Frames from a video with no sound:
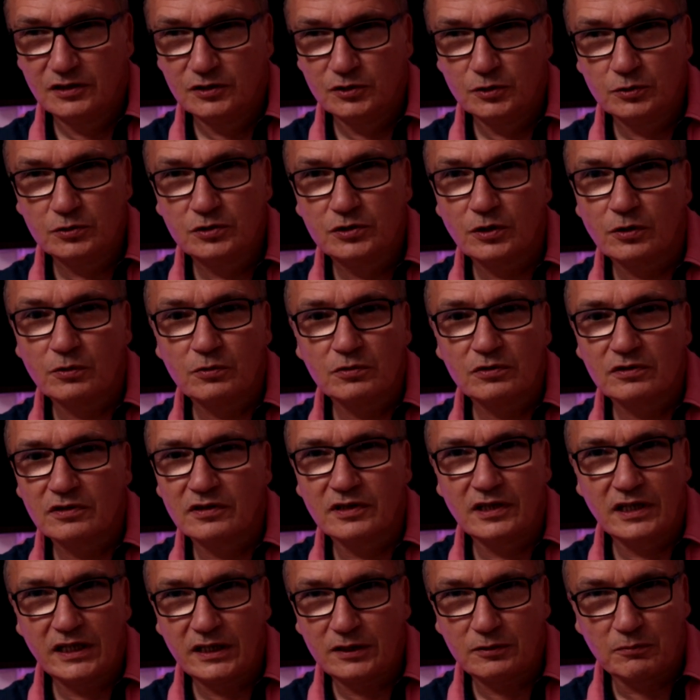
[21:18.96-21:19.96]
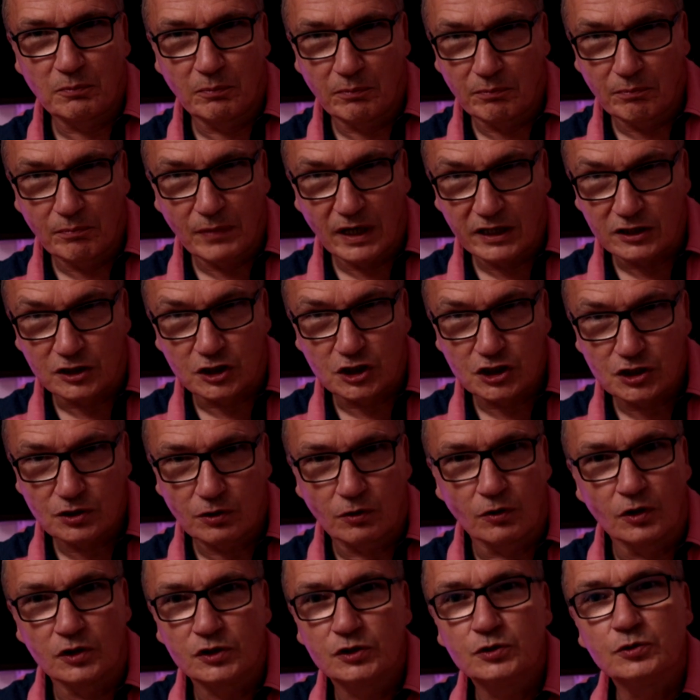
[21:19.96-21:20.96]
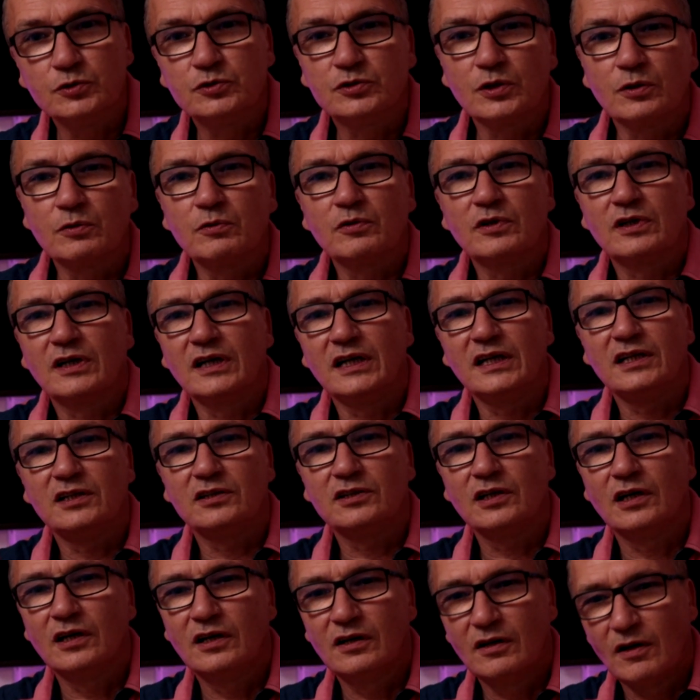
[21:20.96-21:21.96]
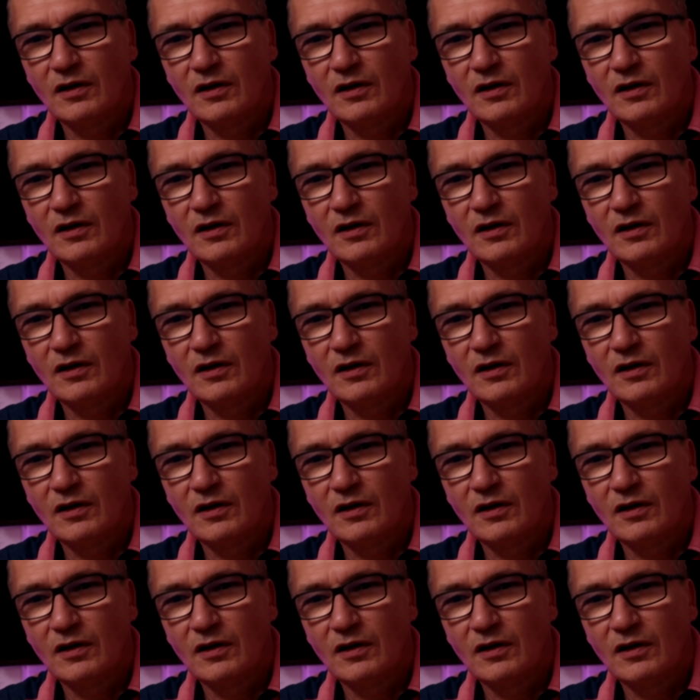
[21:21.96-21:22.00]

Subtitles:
you don't need much, or you don't need